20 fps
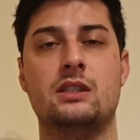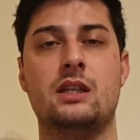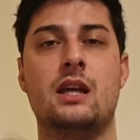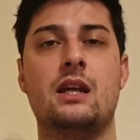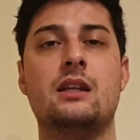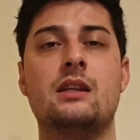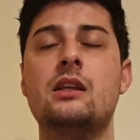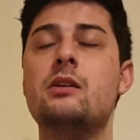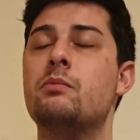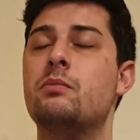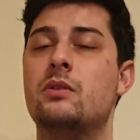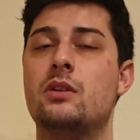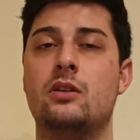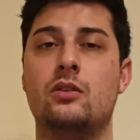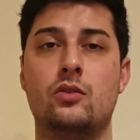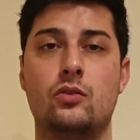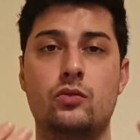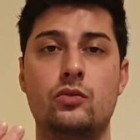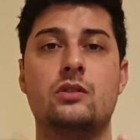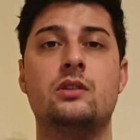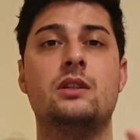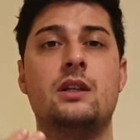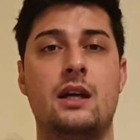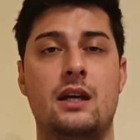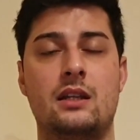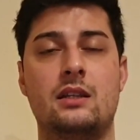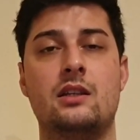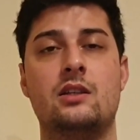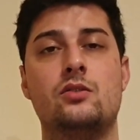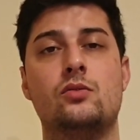And keep a good
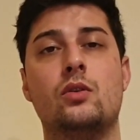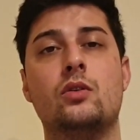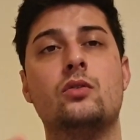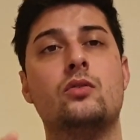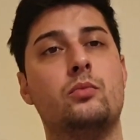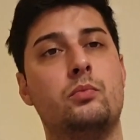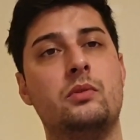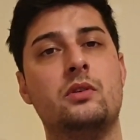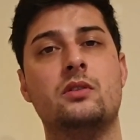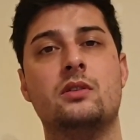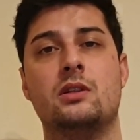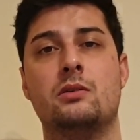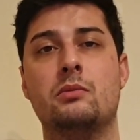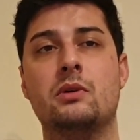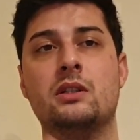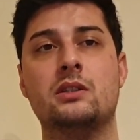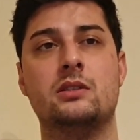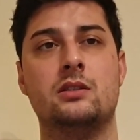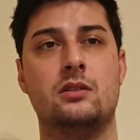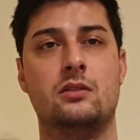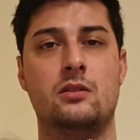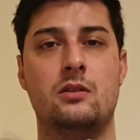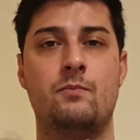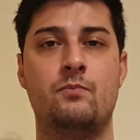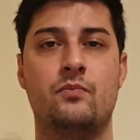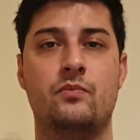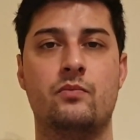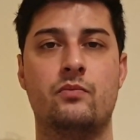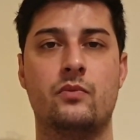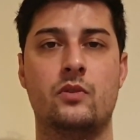diet as well to build the muscle.
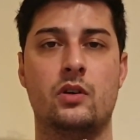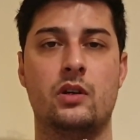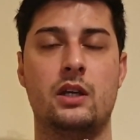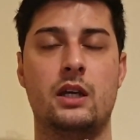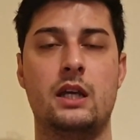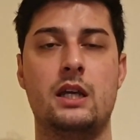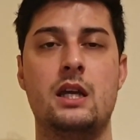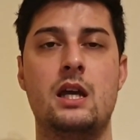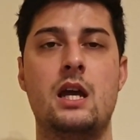Okay,